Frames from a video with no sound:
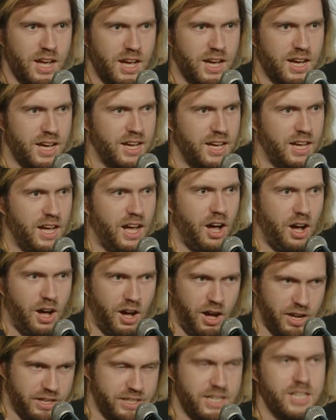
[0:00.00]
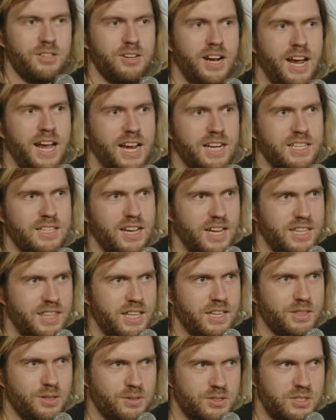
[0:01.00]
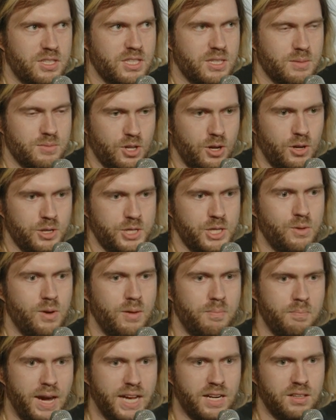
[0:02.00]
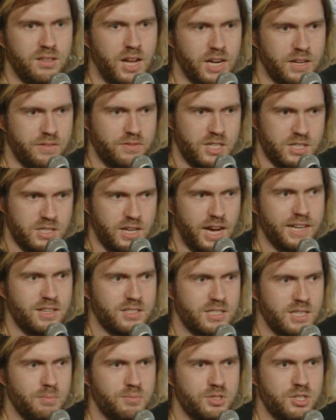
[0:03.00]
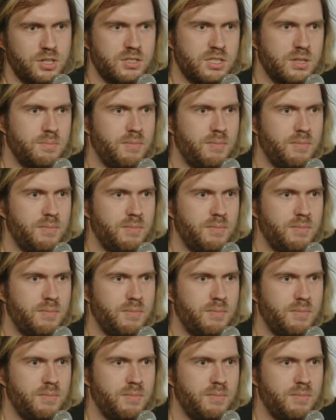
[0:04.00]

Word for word: Uh, on the other hand, I think those systems also embed a lot of design assumptions,